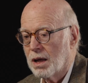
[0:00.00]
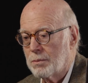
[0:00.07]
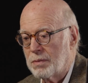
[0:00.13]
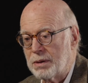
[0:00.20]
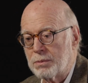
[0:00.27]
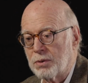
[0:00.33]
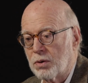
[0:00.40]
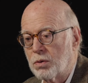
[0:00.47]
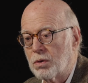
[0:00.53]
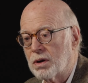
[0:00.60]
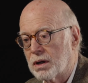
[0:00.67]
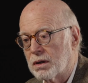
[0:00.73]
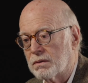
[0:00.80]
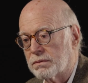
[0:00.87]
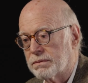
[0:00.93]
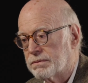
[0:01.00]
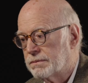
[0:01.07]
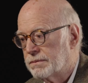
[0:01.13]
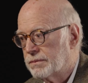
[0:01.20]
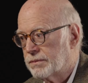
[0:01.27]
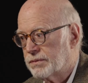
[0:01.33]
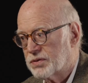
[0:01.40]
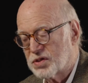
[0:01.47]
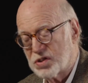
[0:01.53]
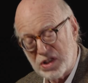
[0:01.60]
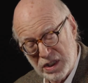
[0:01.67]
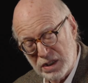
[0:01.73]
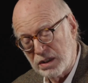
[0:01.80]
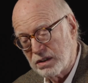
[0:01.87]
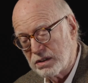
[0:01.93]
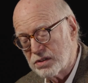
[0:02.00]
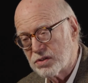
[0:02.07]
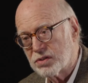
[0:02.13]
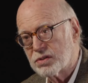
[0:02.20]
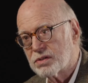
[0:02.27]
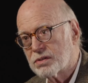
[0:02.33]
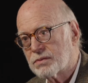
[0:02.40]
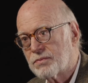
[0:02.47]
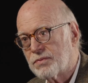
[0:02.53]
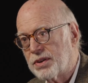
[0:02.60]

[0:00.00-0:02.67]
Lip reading: people who have skills,